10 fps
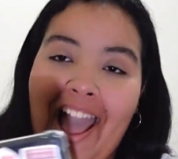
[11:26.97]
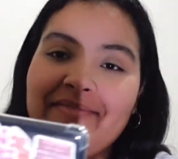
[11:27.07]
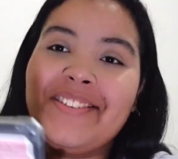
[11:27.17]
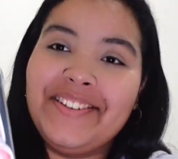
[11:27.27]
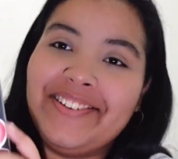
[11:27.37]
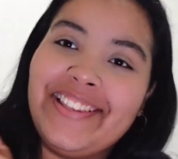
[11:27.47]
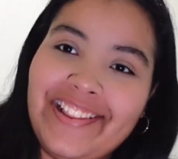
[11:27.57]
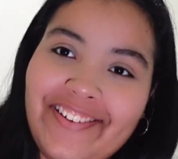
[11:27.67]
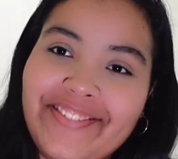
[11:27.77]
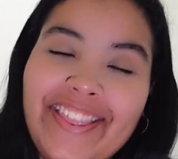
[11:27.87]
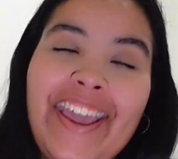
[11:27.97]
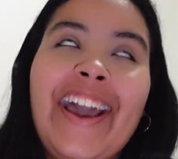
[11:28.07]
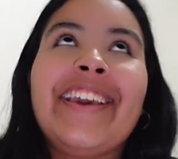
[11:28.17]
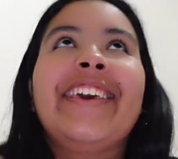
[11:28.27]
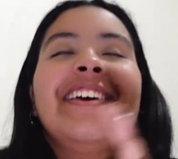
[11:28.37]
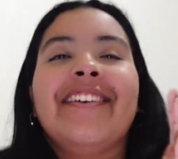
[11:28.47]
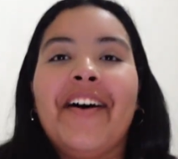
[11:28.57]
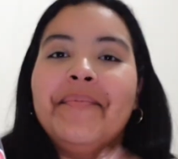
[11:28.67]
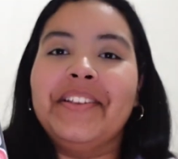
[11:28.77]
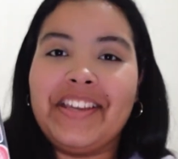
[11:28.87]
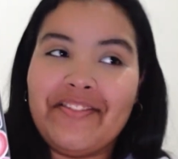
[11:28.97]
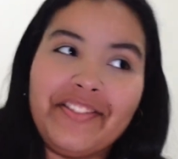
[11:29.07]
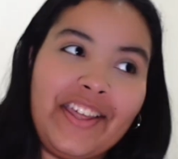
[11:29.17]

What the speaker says: absolutely in love with it. I cannot believe